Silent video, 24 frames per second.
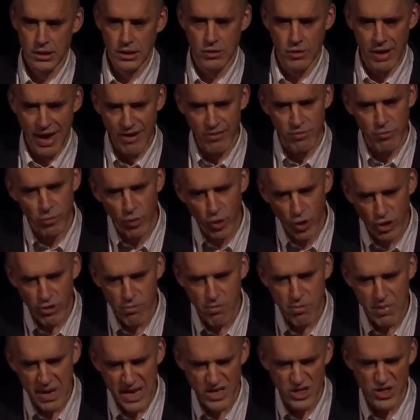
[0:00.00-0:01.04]
you have more
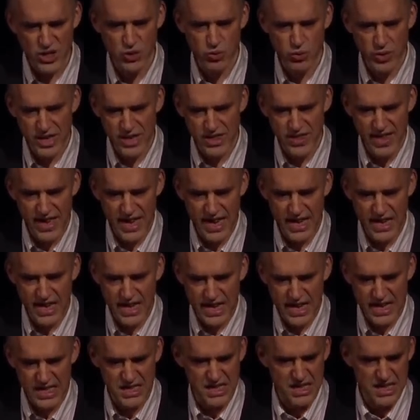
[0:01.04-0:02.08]
misery than
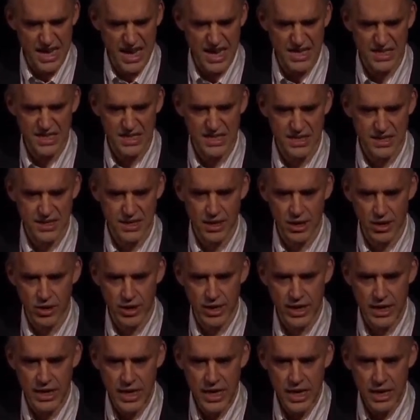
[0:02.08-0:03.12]
is
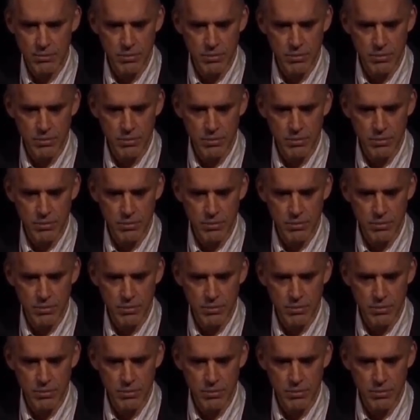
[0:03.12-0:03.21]
necessary